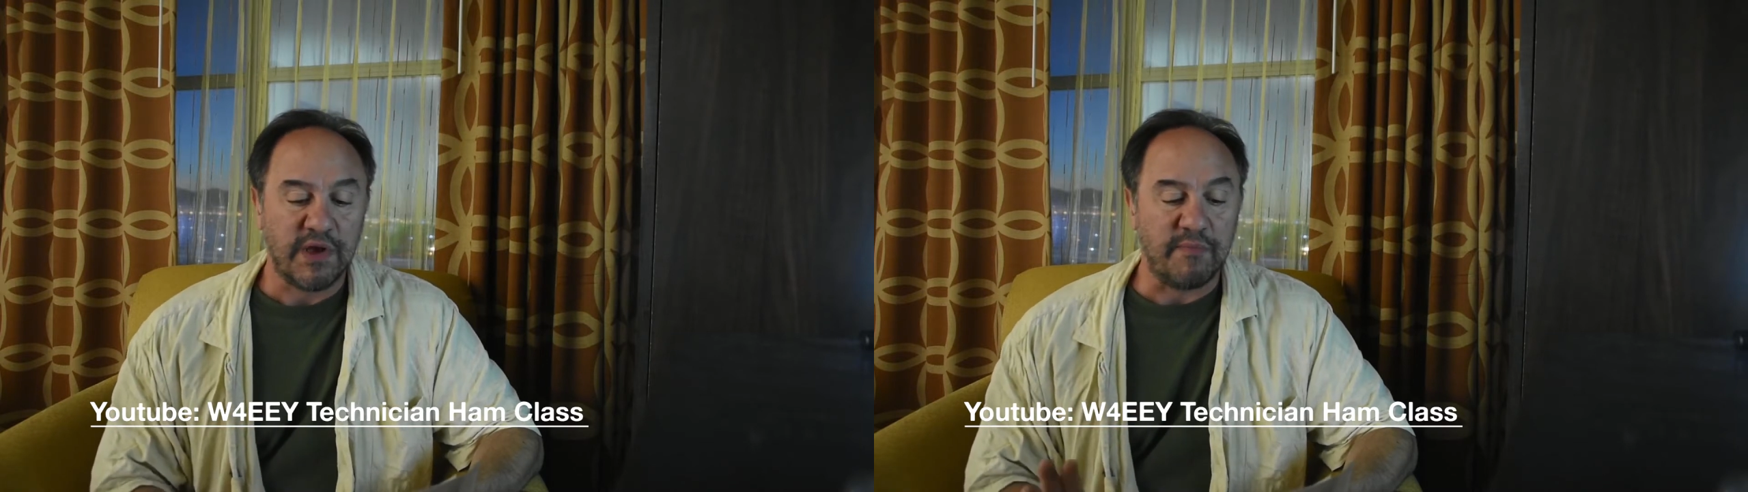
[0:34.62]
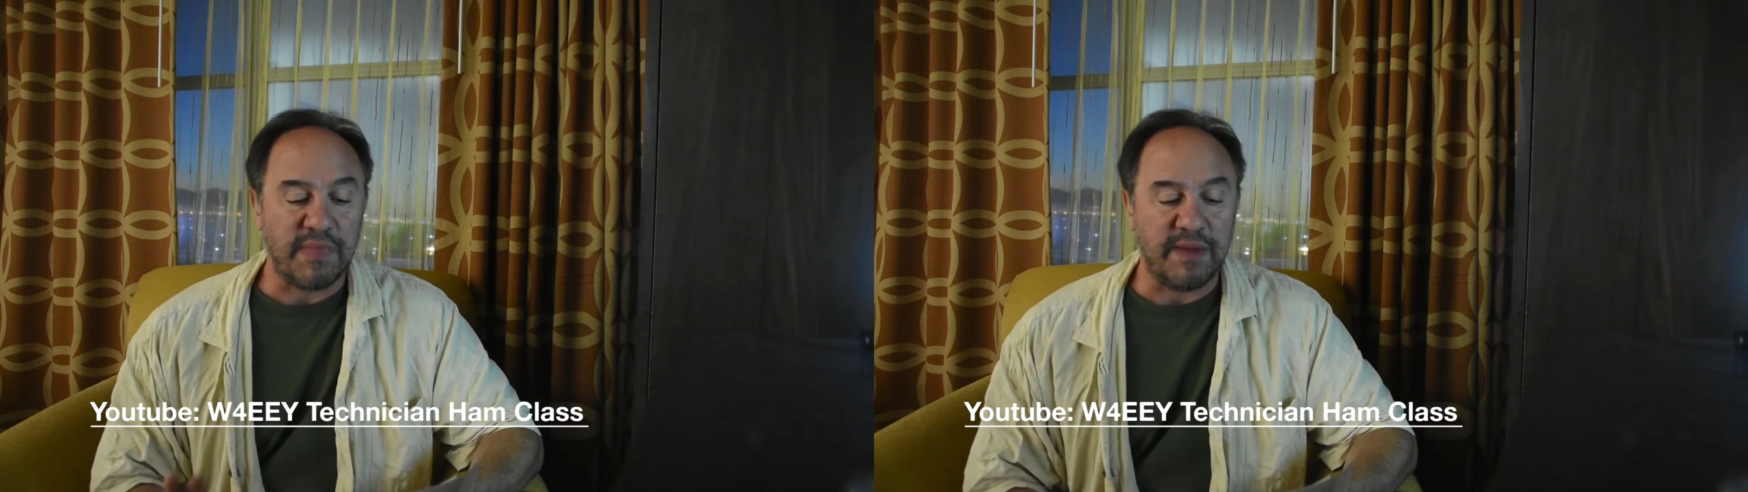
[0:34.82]

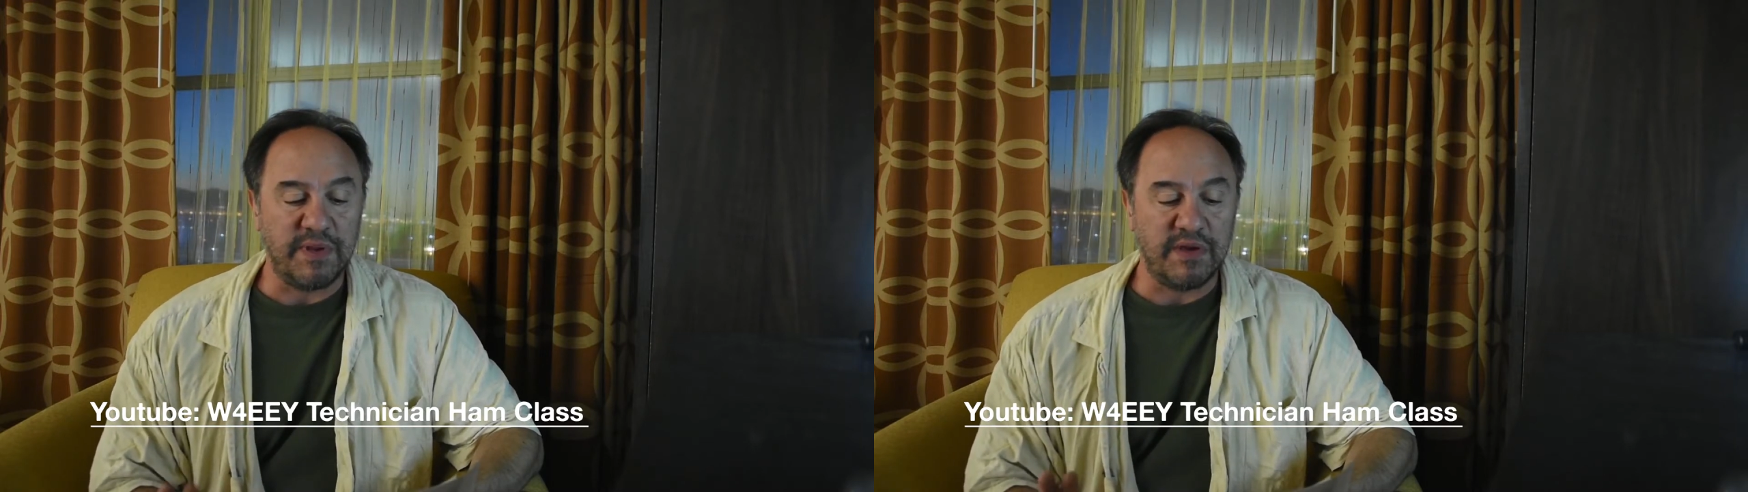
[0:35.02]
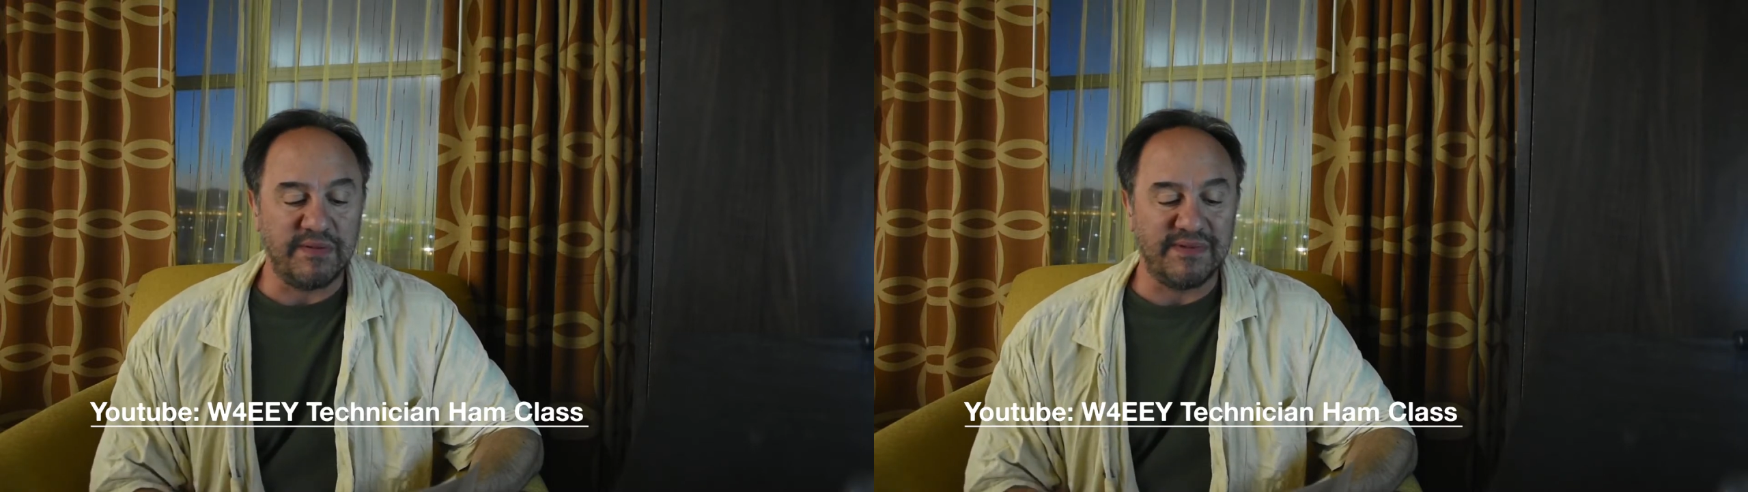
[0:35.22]
Maybe
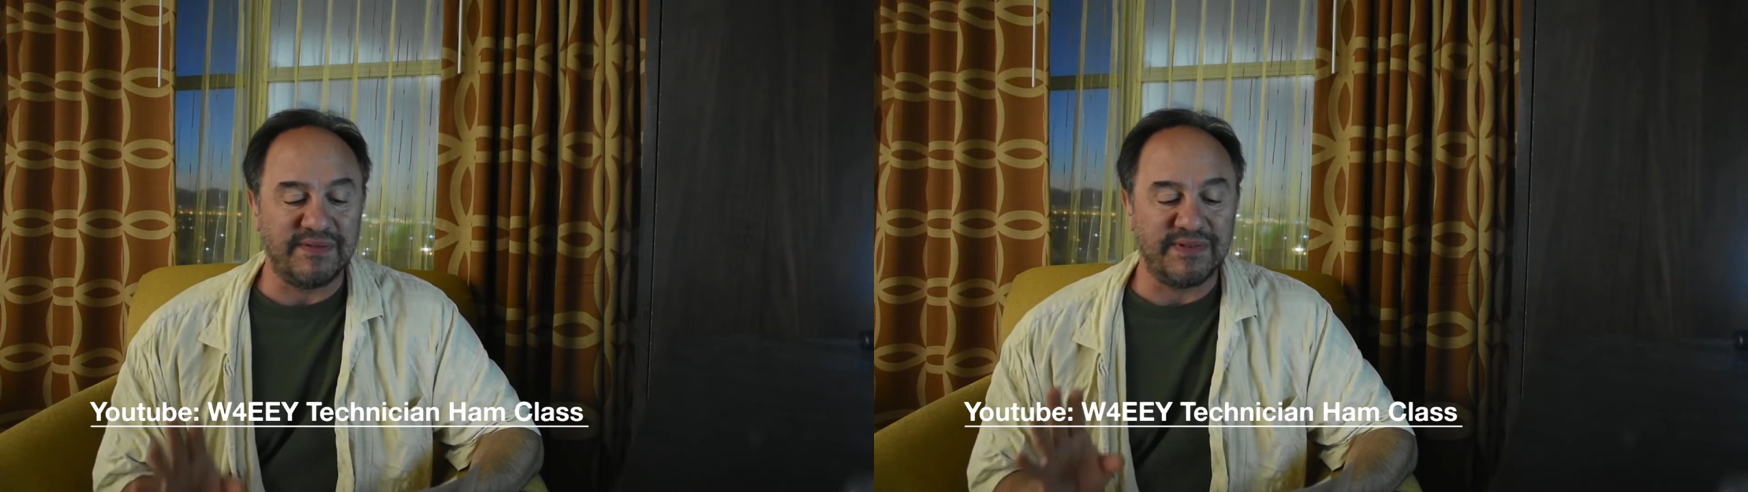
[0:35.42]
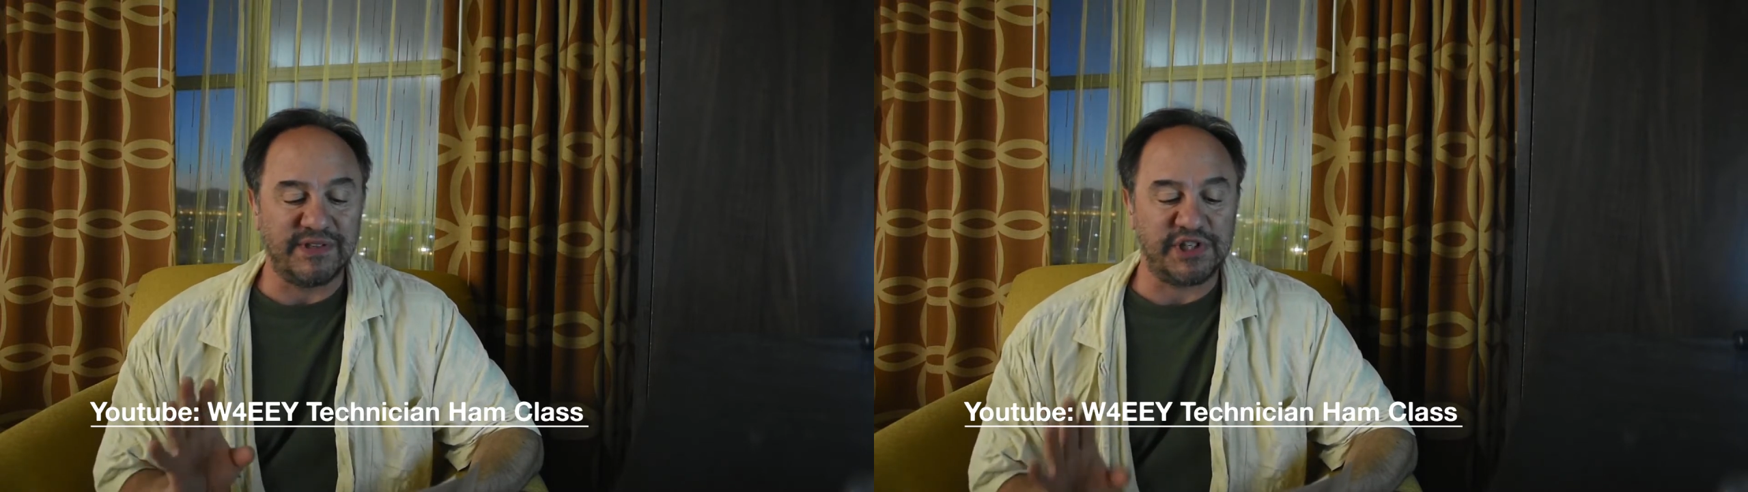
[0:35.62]
you've
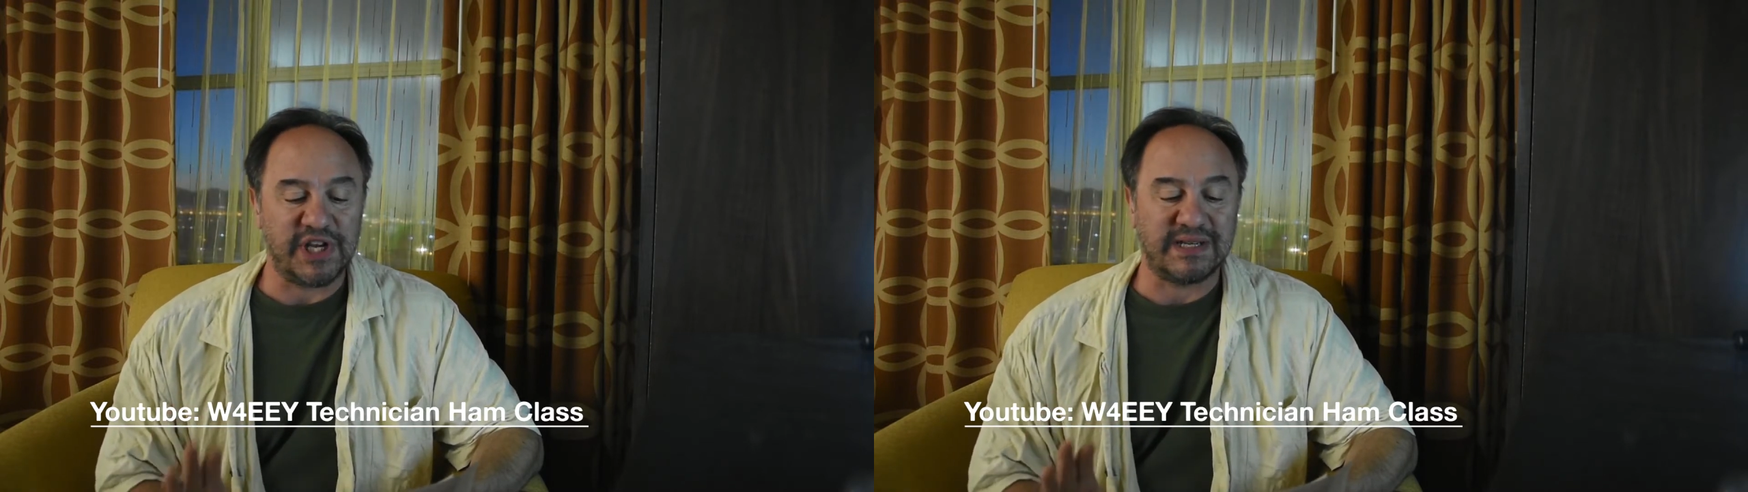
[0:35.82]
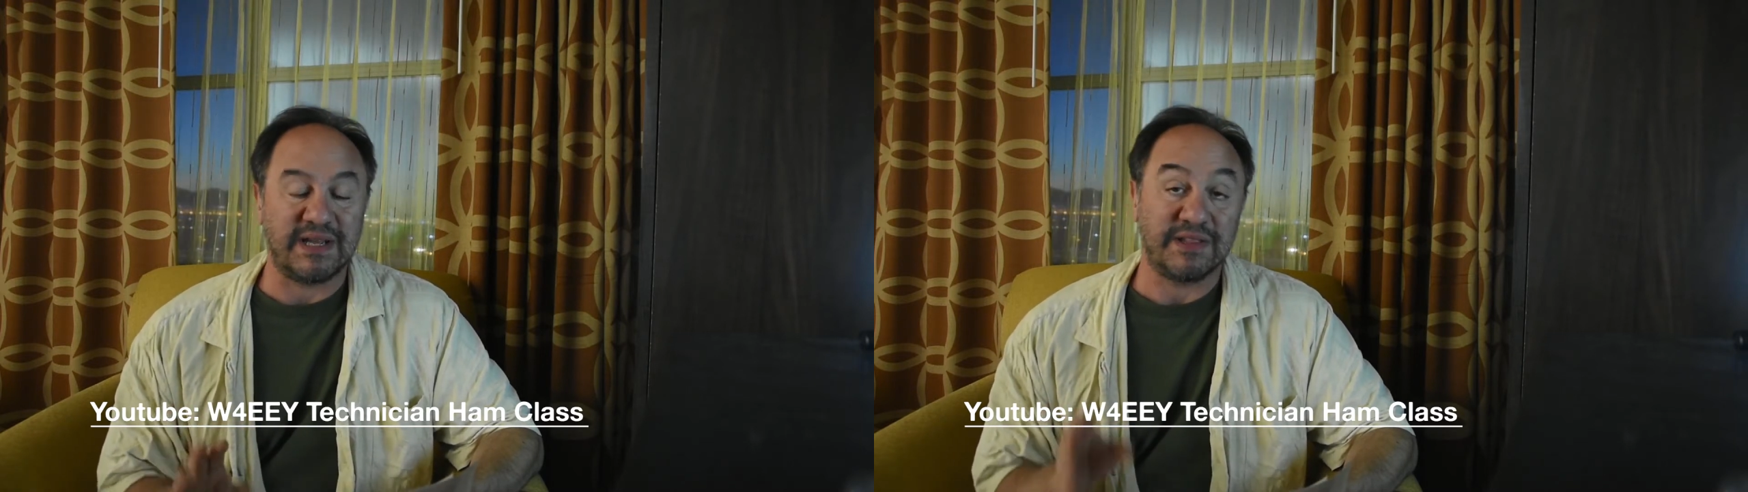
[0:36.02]
even checked out